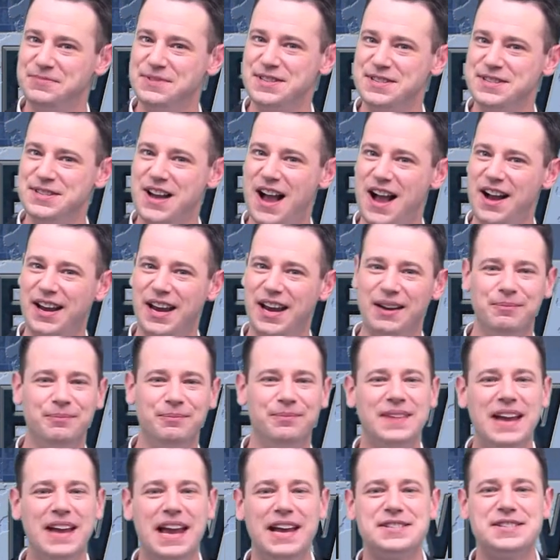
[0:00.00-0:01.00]
Shocking.
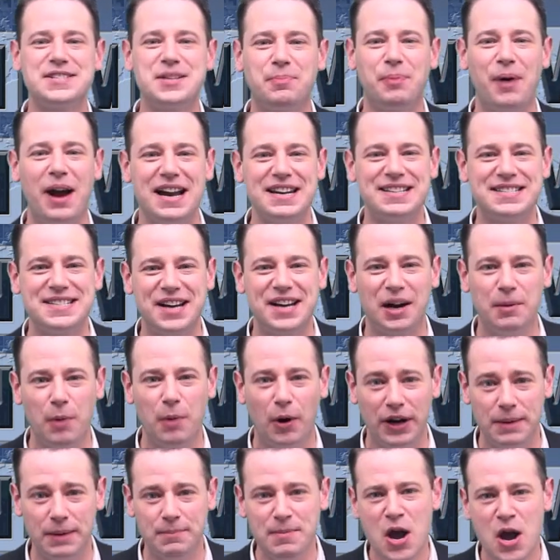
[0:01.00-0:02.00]
In a surprise
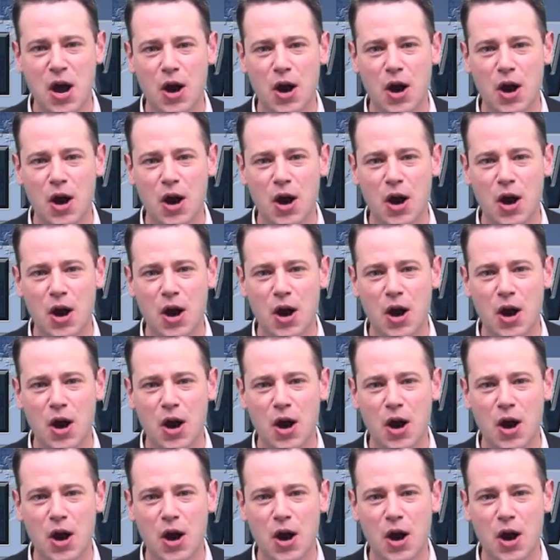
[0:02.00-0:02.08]
ceremony.